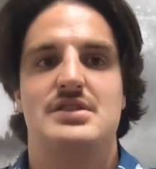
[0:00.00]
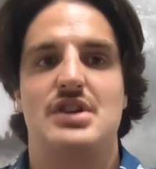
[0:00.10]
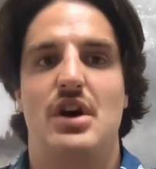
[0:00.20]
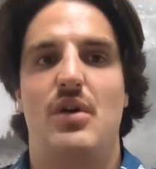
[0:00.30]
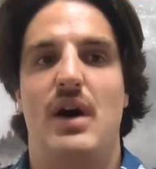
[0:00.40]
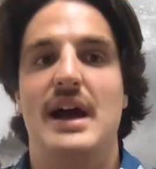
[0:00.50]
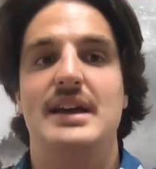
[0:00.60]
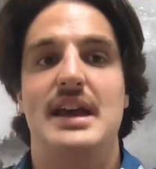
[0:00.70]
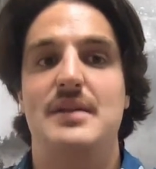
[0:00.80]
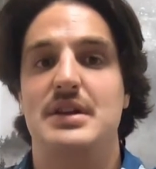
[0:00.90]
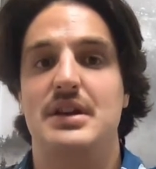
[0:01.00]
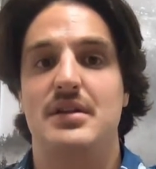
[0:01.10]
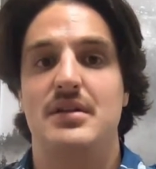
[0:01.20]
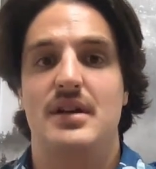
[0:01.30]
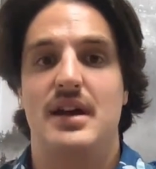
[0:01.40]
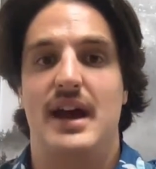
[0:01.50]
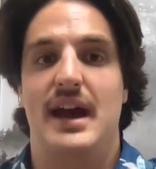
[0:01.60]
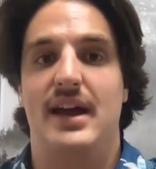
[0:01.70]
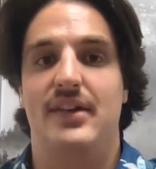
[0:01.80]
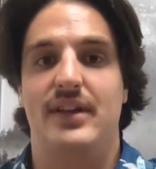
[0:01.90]
So I came here
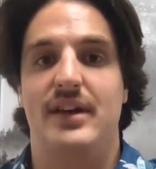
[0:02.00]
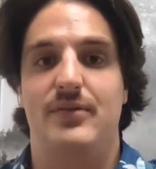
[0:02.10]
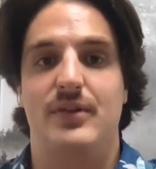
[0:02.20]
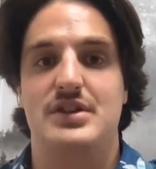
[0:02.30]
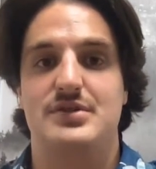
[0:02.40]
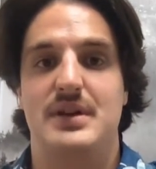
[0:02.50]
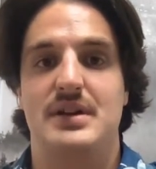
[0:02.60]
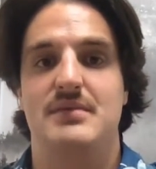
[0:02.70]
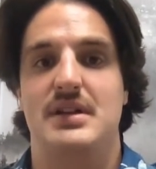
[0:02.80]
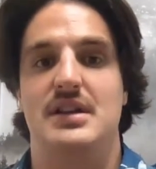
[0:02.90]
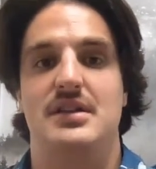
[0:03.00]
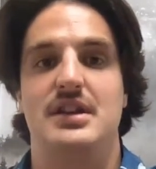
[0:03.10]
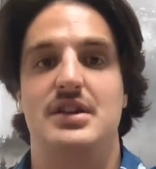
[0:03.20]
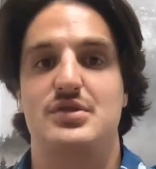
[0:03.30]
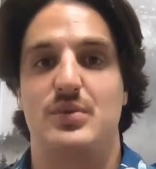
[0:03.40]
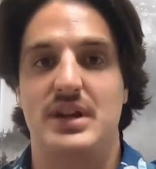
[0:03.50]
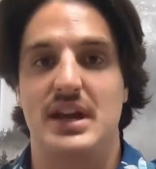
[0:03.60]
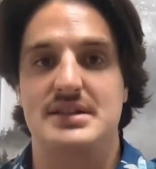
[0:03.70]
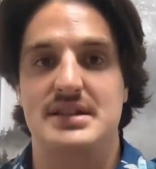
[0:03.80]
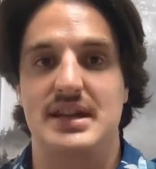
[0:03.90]
as a freshman in the year
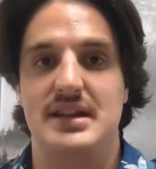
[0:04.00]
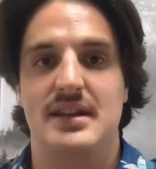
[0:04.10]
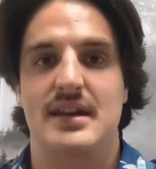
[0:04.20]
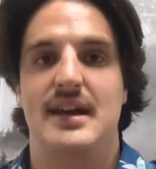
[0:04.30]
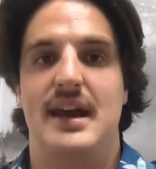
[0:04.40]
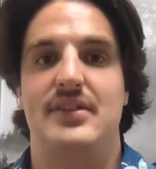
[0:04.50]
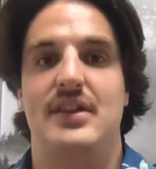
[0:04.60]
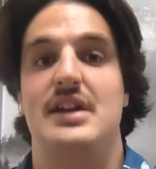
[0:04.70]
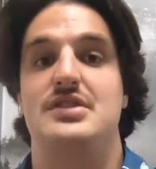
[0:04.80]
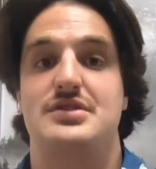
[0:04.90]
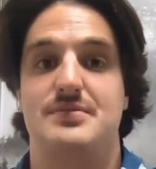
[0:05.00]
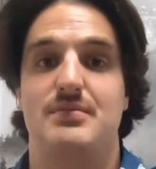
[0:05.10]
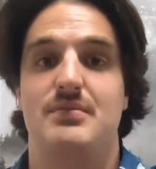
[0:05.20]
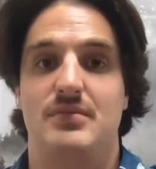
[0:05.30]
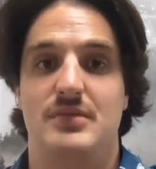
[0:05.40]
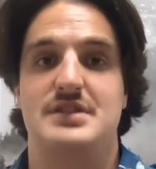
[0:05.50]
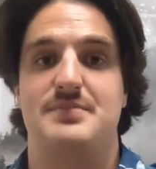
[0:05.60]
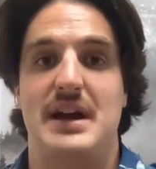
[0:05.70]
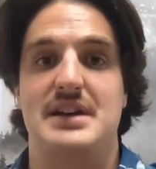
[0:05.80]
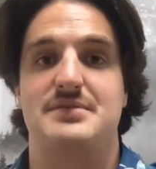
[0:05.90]
2018, and then I just this
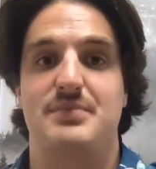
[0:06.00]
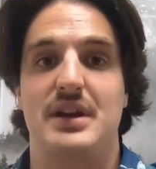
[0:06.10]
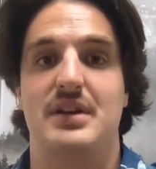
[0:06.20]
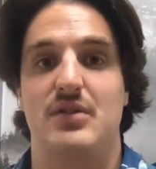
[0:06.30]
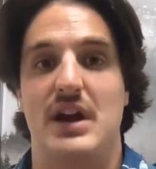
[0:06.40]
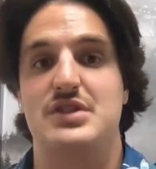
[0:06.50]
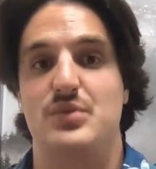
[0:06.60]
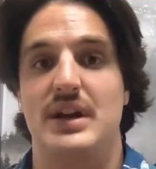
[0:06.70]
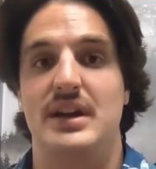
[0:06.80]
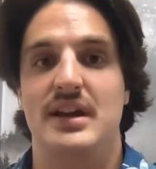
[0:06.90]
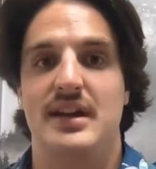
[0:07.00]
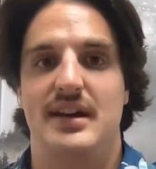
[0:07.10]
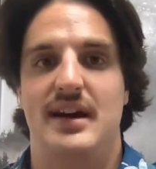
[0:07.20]
past spring graduated.